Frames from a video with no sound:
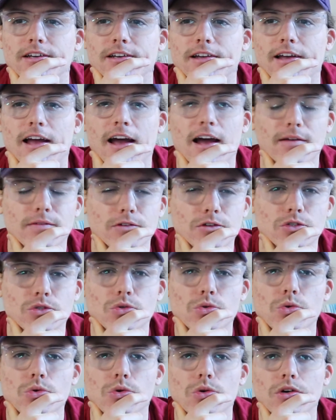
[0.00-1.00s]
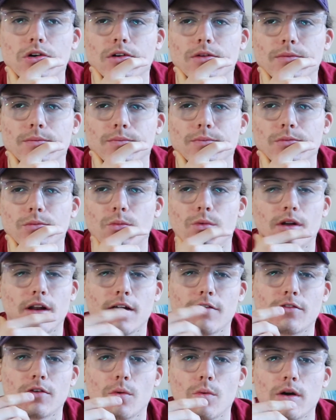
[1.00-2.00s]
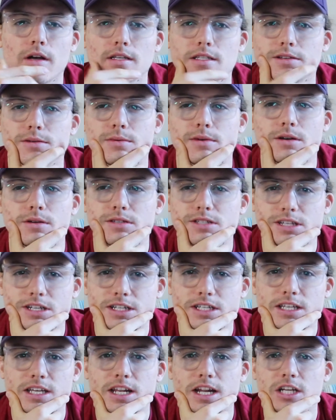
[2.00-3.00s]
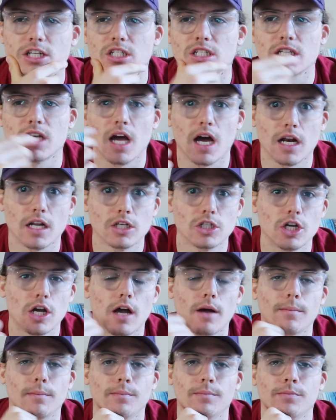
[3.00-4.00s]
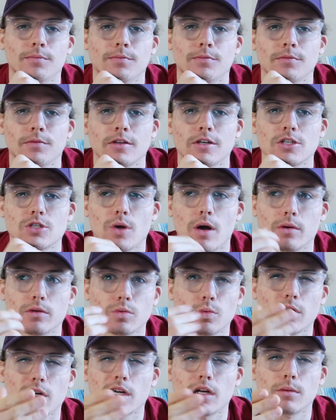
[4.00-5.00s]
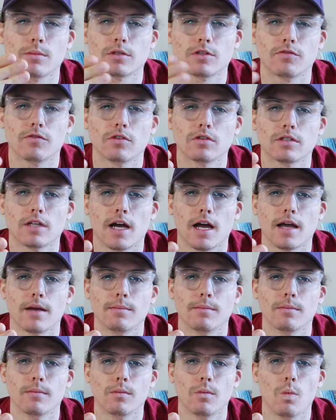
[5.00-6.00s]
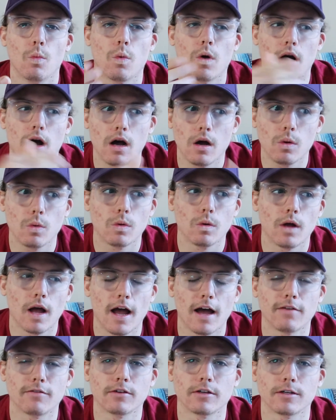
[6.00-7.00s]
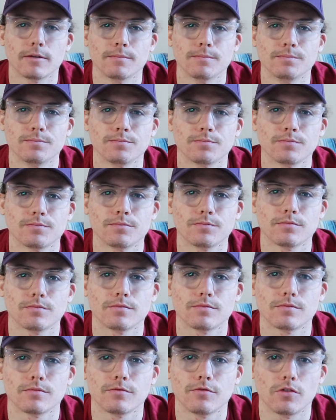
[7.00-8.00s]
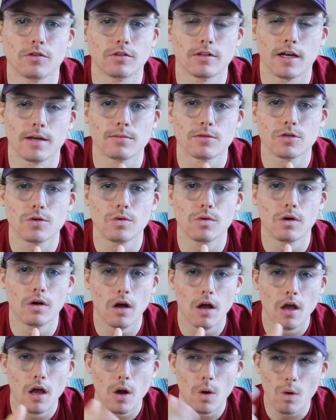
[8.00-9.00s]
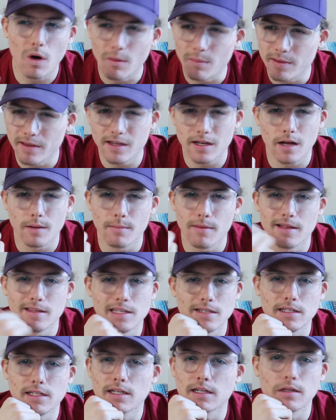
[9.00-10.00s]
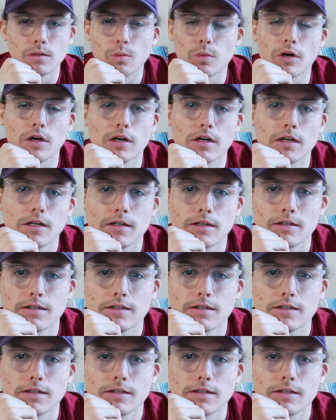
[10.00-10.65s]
after school, whatever it was. Then when I was 16, I just got a job. So I was working almost full-time while having full-time school, while being on meds that didn't work.